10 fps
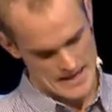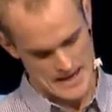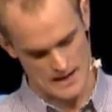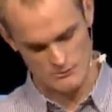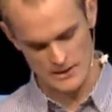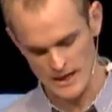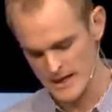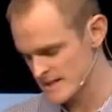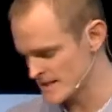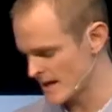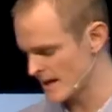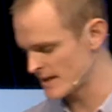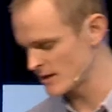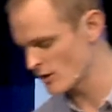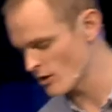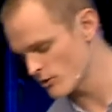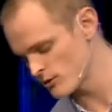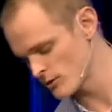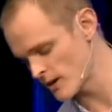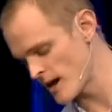And I realized that I can go
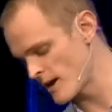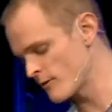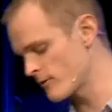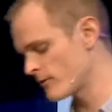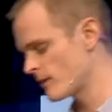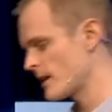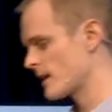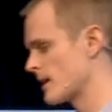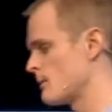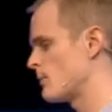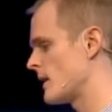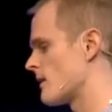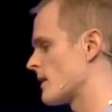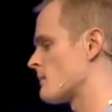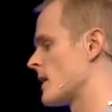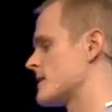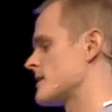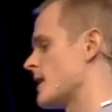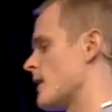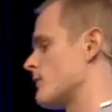through life comparing
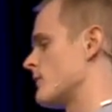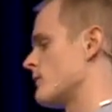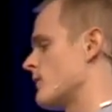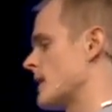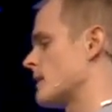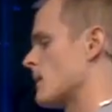myself and finding